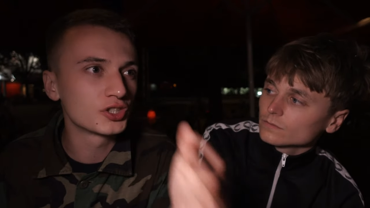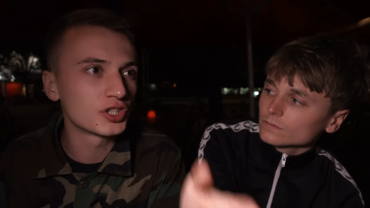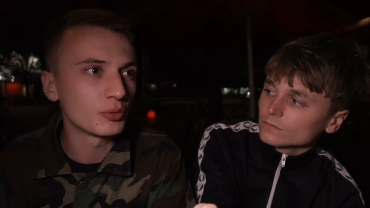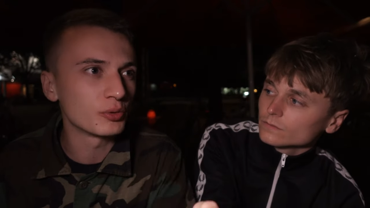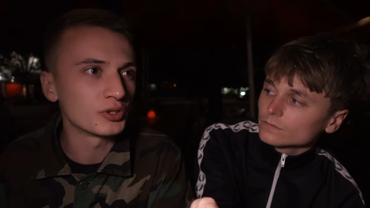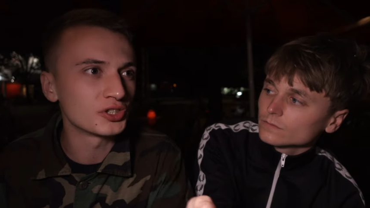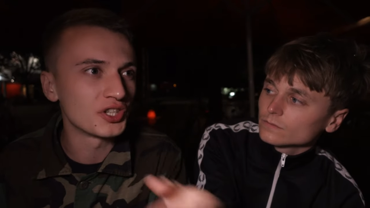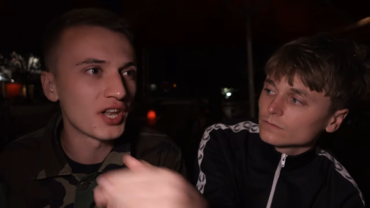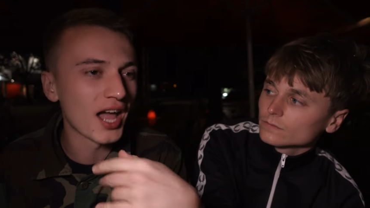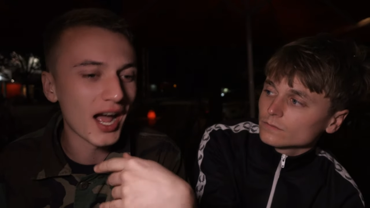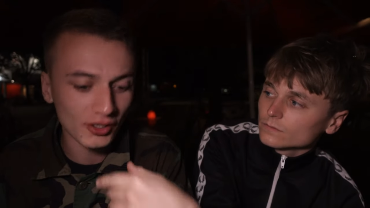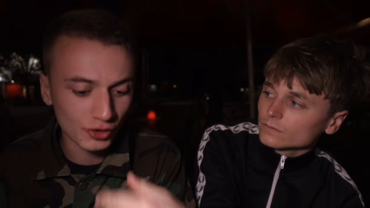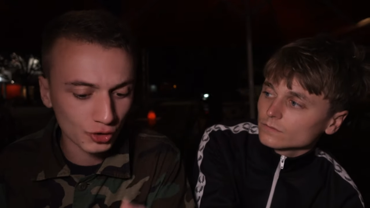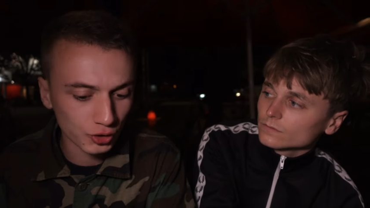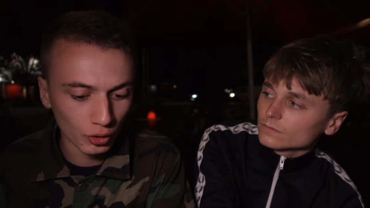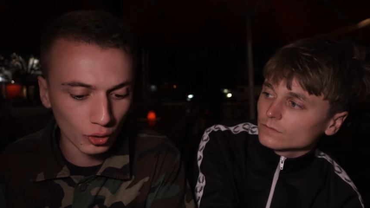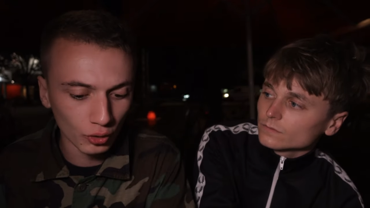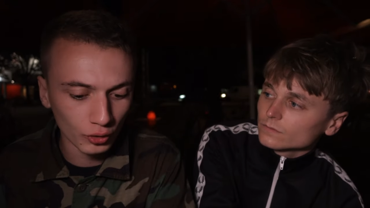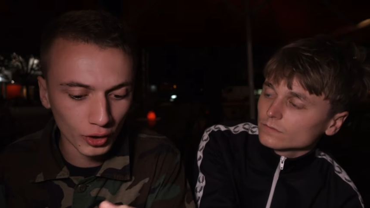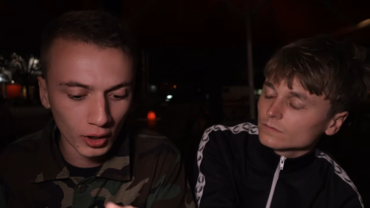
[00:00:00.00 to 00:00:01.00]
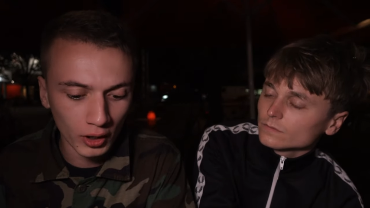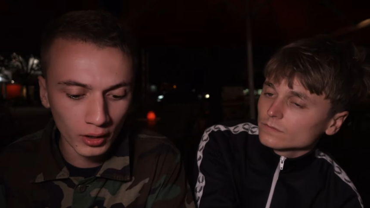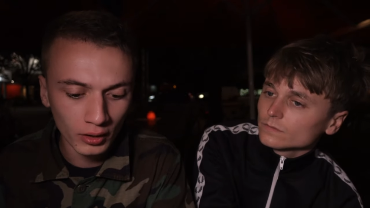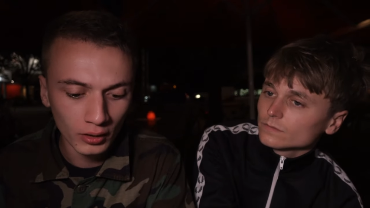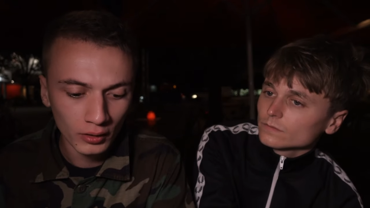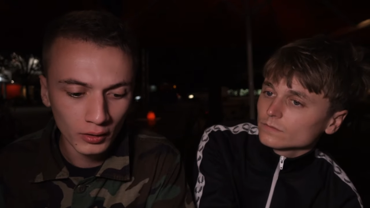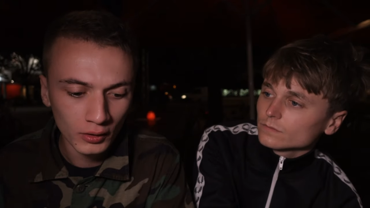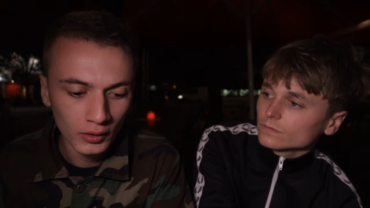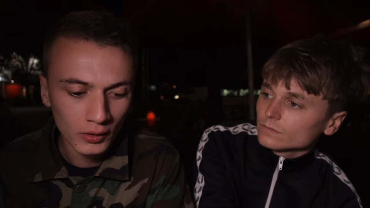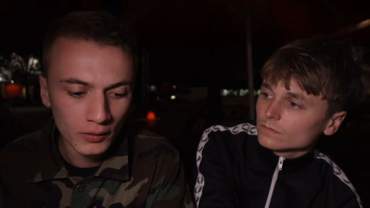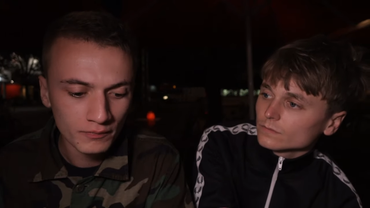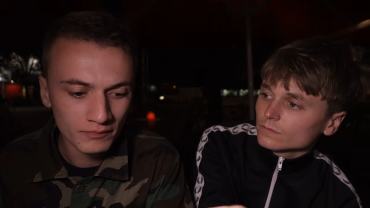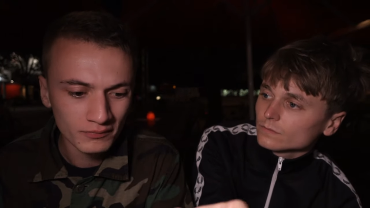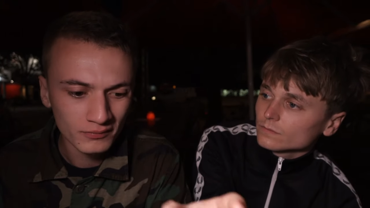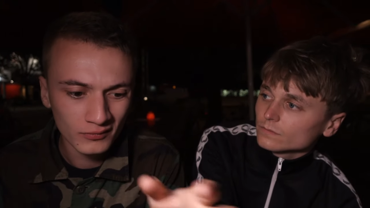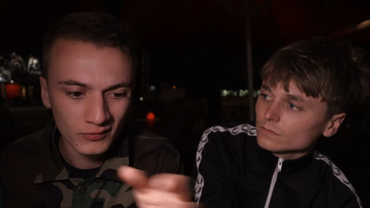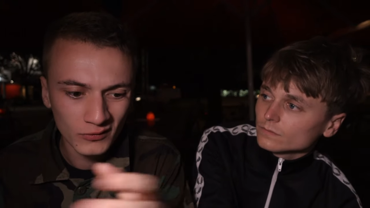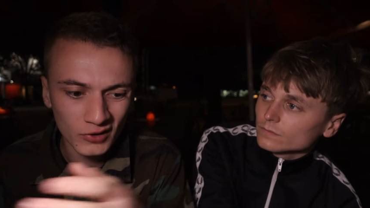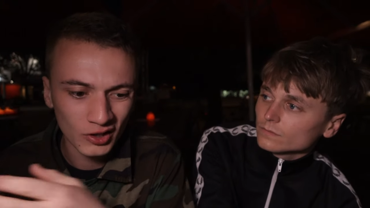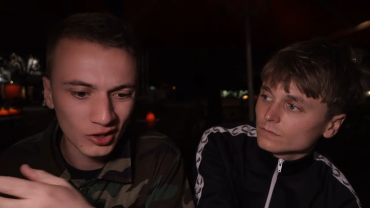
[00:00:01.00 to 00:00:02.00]
Speaker 1: us, it was natural that
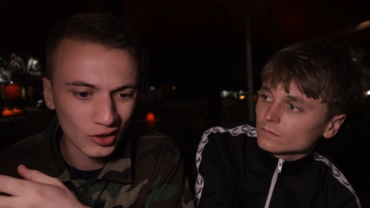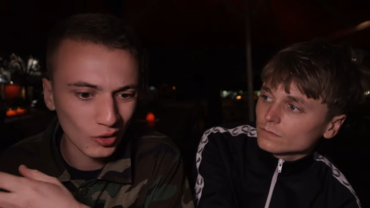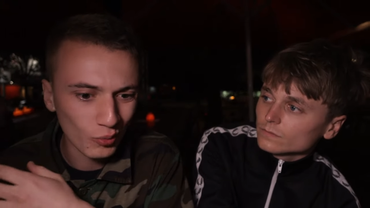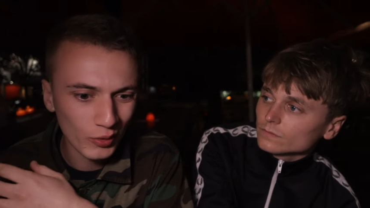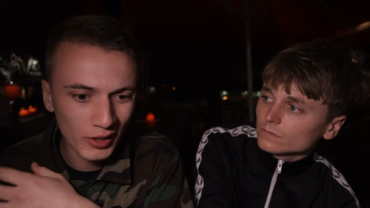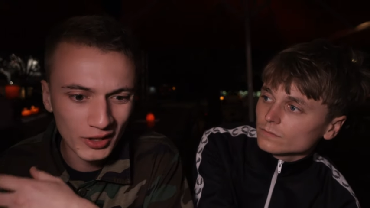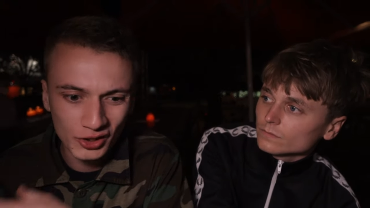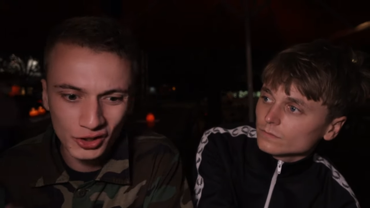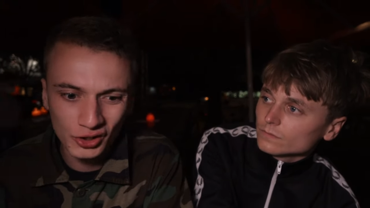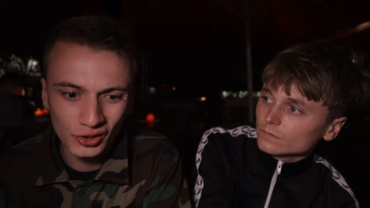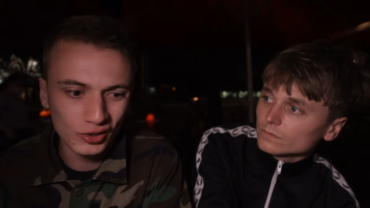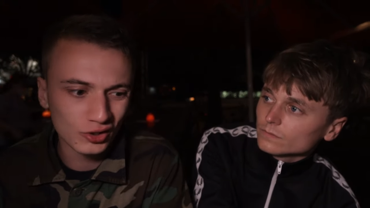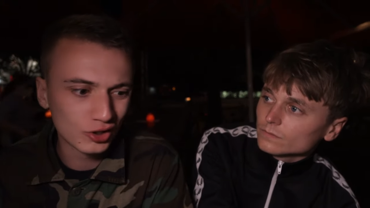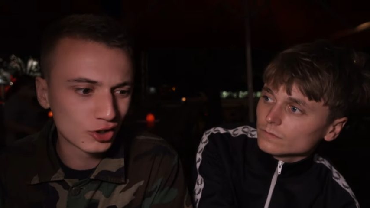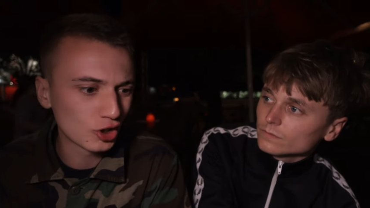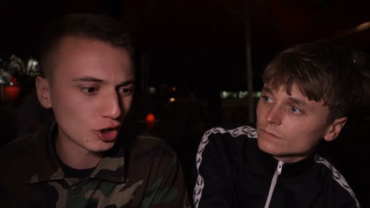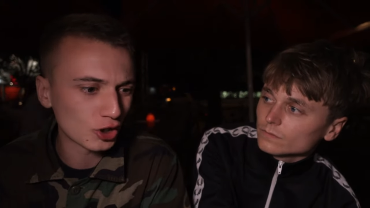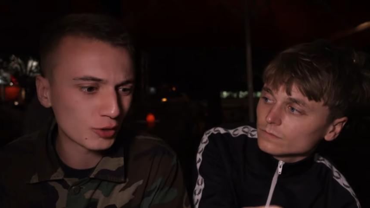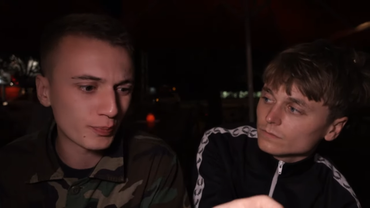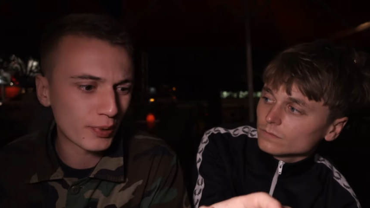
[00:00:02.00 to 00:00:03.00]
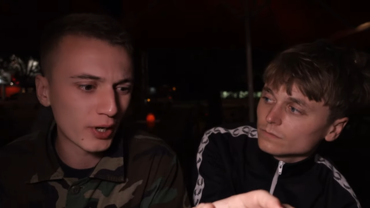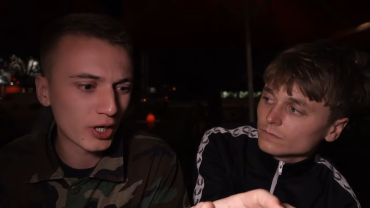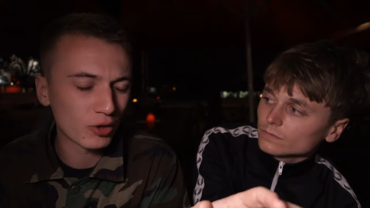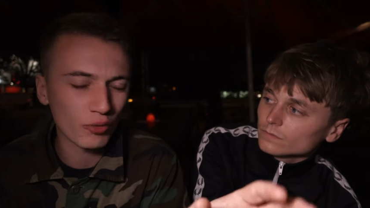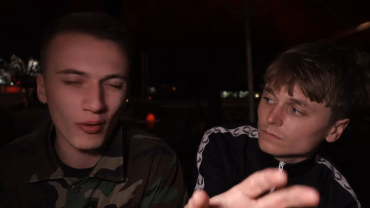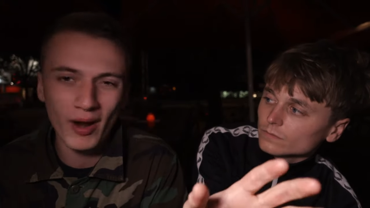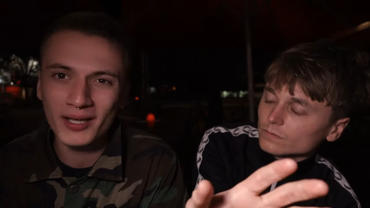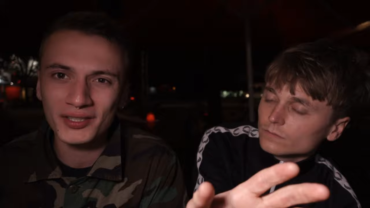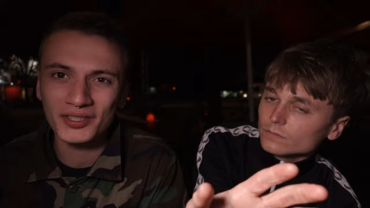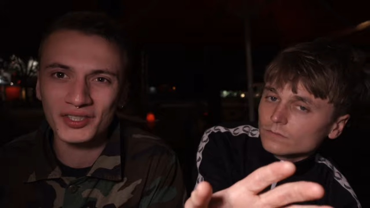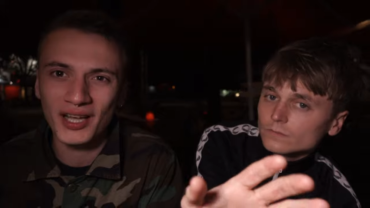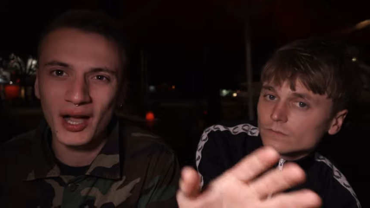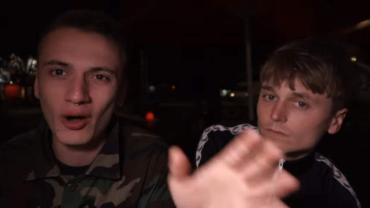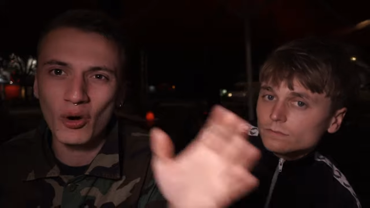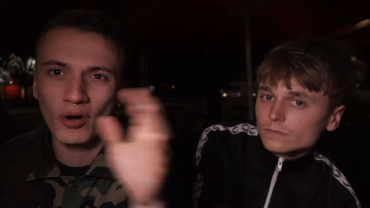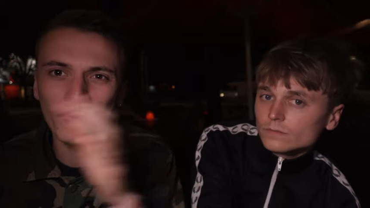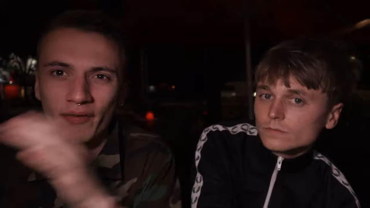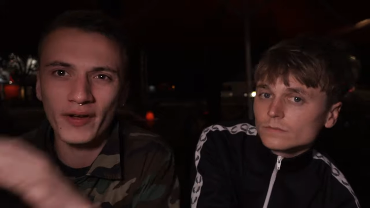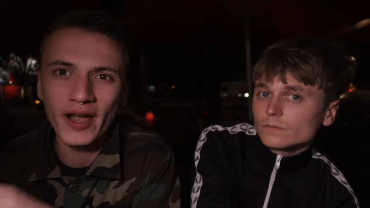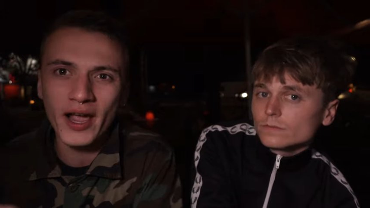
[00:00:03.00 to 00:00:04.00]
that we just progress
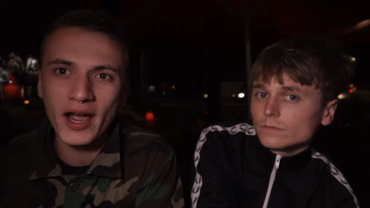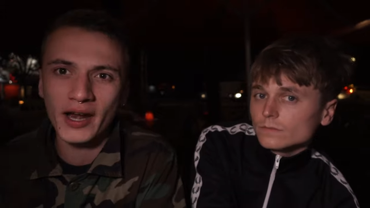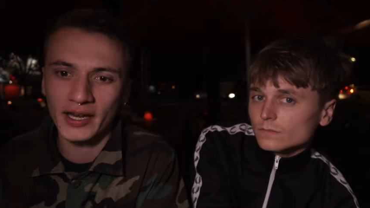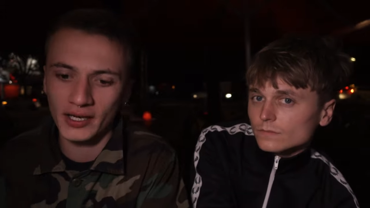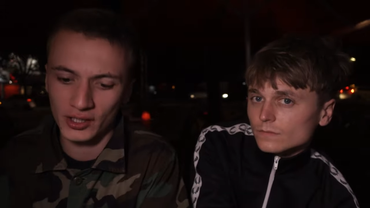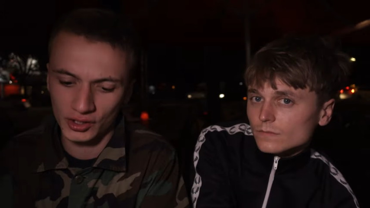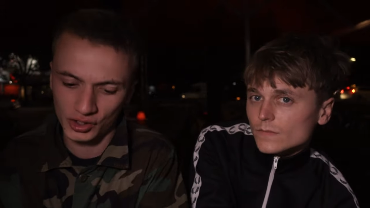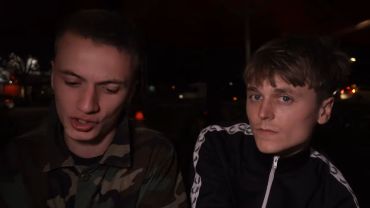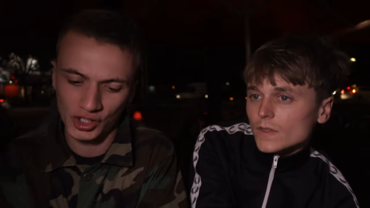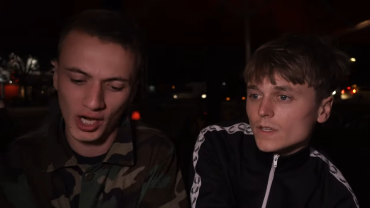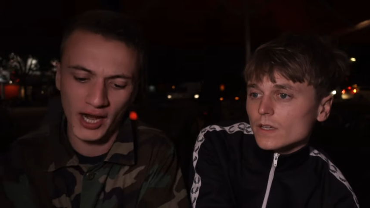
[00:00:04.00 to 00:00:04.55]
out of it and it mm.